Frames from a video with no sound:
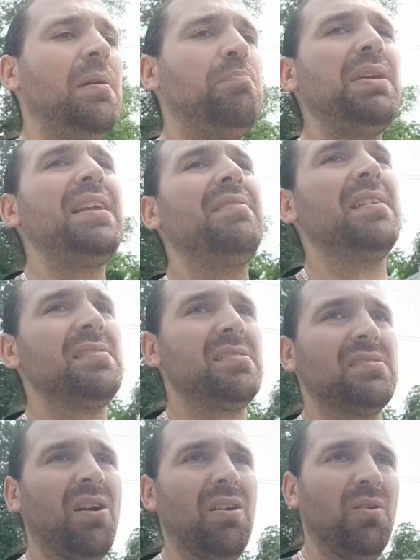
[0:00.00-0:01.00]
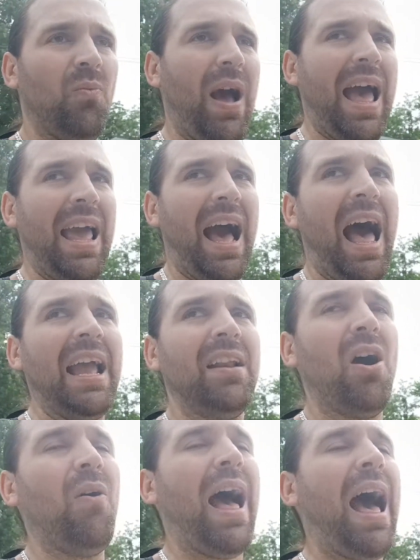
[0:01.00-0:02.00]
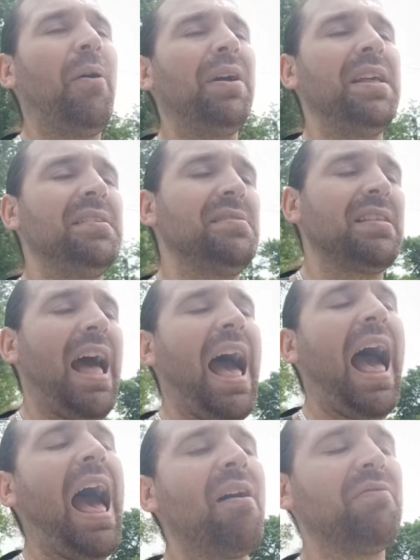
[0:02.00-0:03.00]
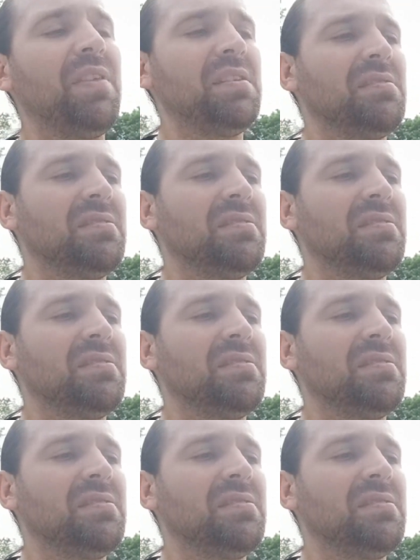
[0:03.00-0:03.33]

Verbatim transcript: be this certain way. I know how it is to have this